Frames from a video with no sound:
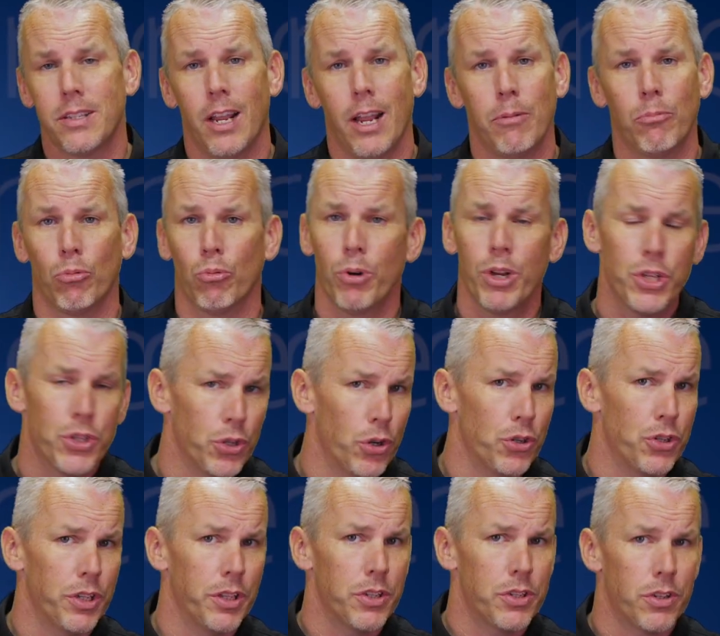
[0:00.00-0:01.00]
of time
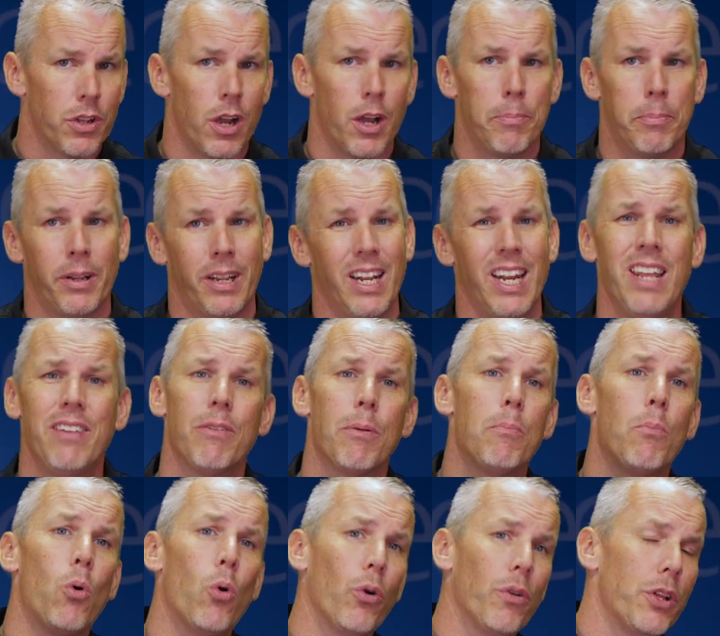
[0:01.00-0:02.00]
researching this topic, and even
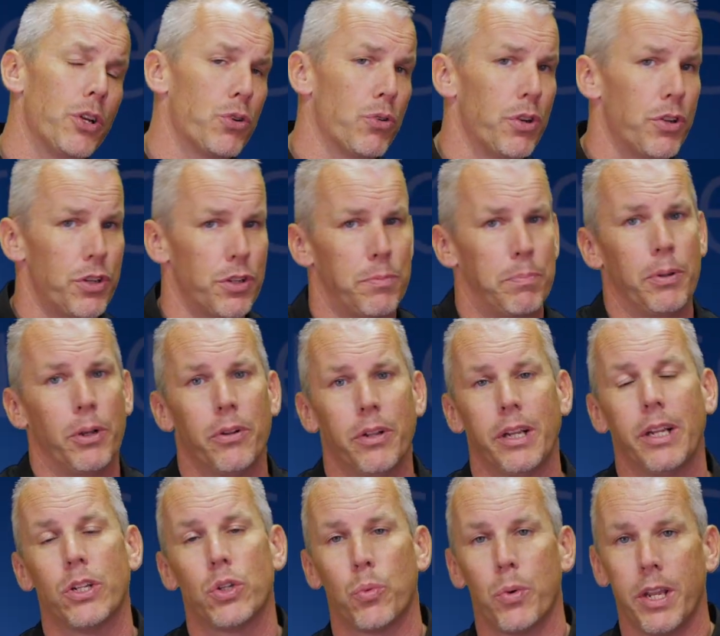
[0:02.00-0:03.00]
more in the trenches
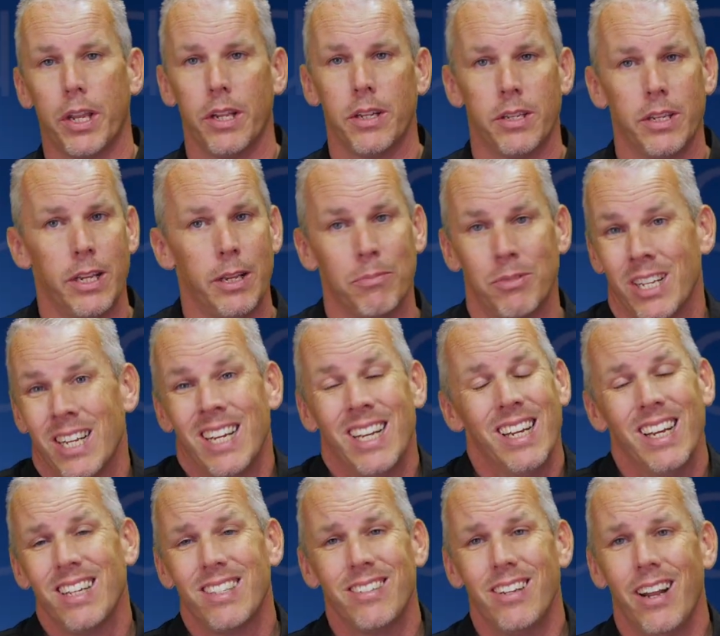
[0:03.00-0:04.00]
building and tweaking teams.
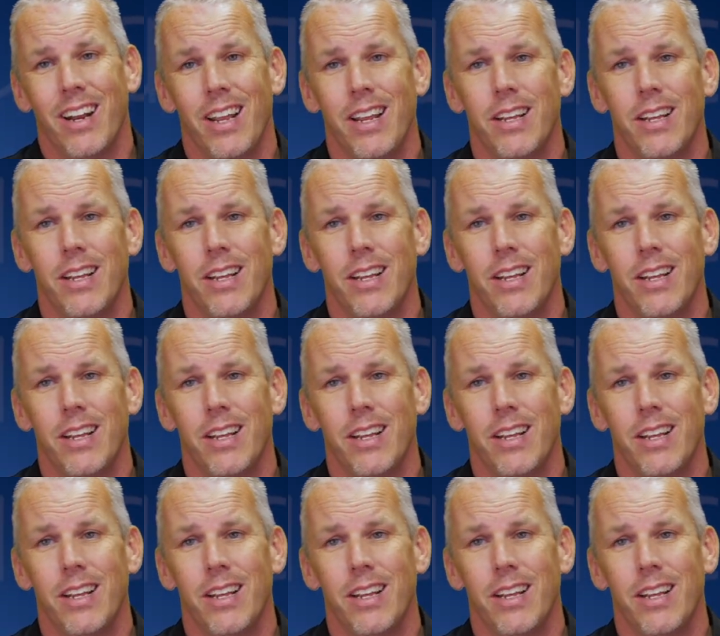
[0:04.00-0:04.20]
It's not